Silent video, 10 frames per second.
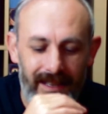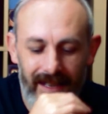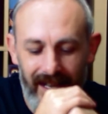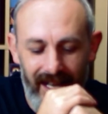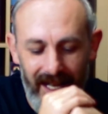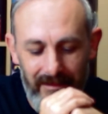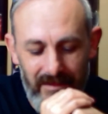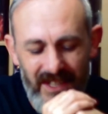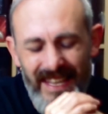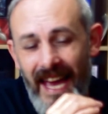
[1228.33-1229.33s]

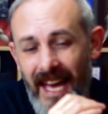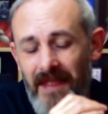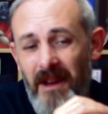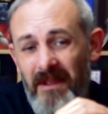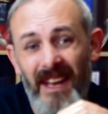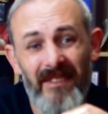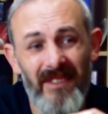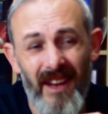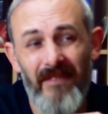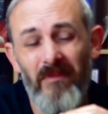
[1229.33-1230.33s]
so yeah, at the
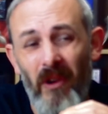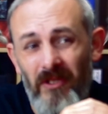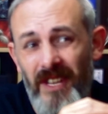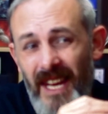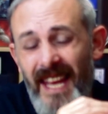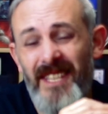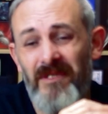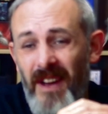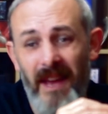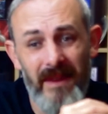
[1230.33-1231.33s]
moment, I'm watching it. It's
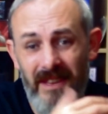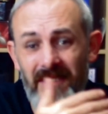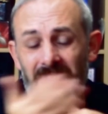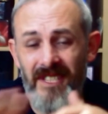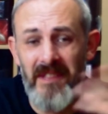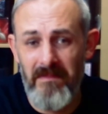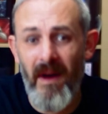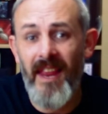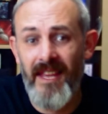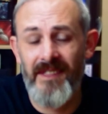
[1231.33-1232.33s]
all right. I mean, you could see the
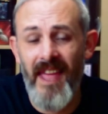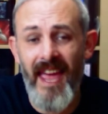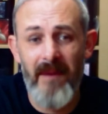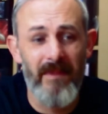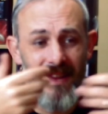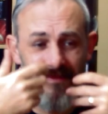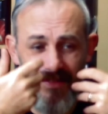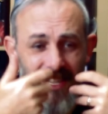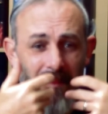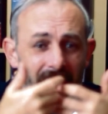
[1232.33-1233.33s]
money's there, but
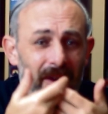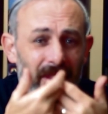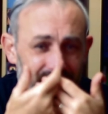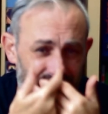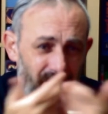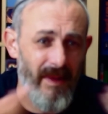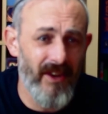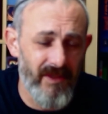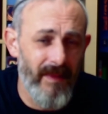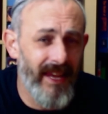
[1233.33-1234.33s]
for somehow they've still
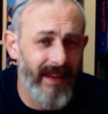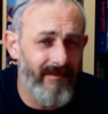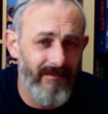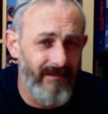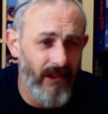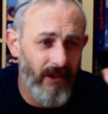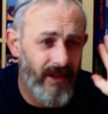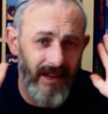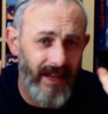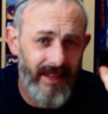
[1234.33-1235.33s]
managed to make it
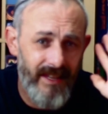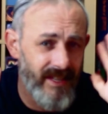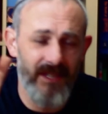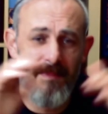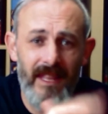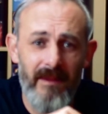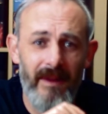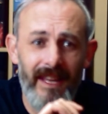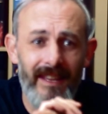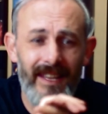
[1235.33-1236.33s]
look like they didn't spend that
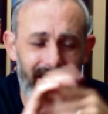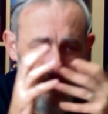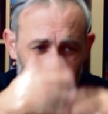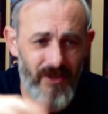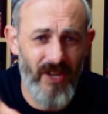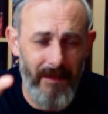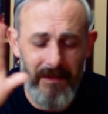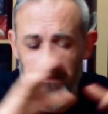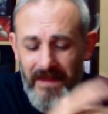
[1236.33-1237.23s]
money. It looks cheap.